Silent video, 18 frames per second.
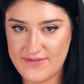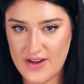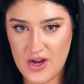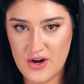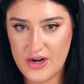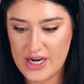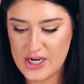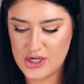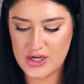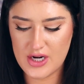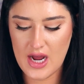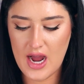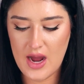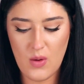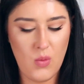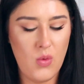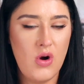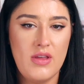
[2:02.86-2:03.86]
foundation.
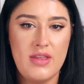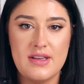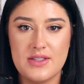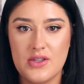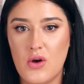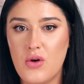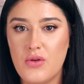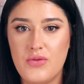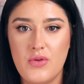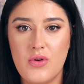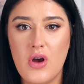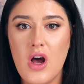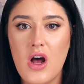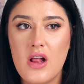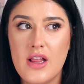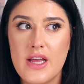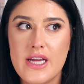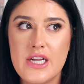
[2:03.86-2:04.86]
I wore this all through
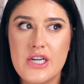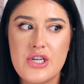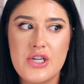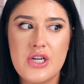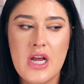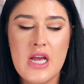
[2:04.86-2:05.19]
college,